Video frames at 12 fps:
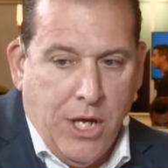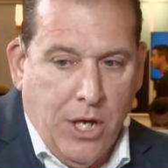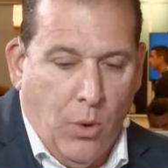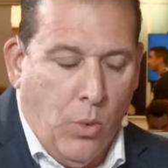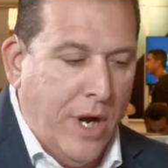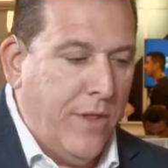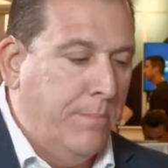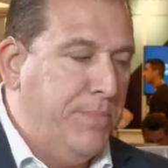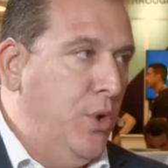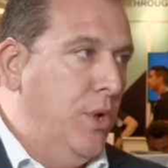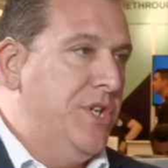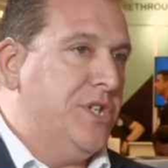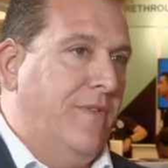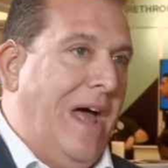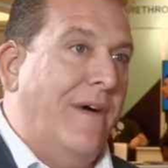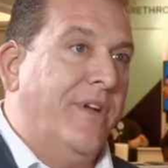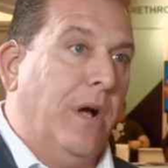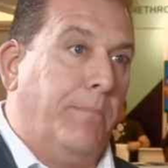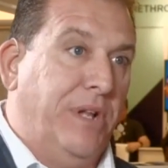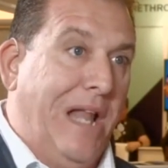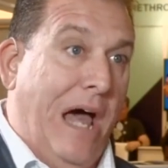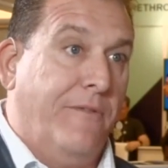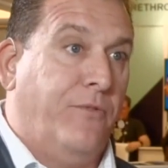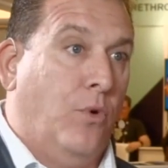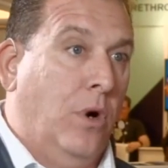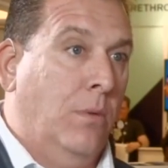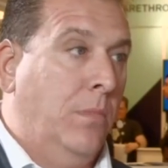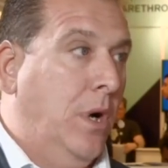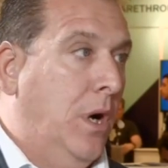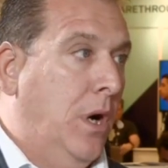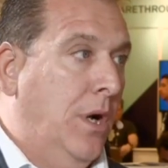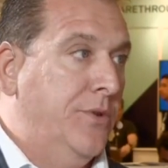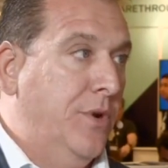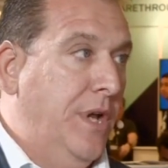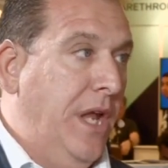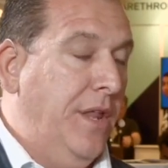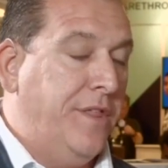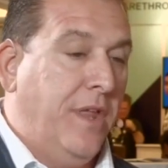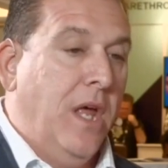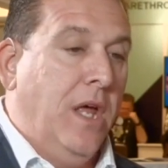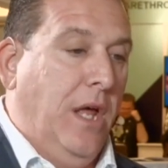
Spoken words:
one of the beauties of having a platform underneath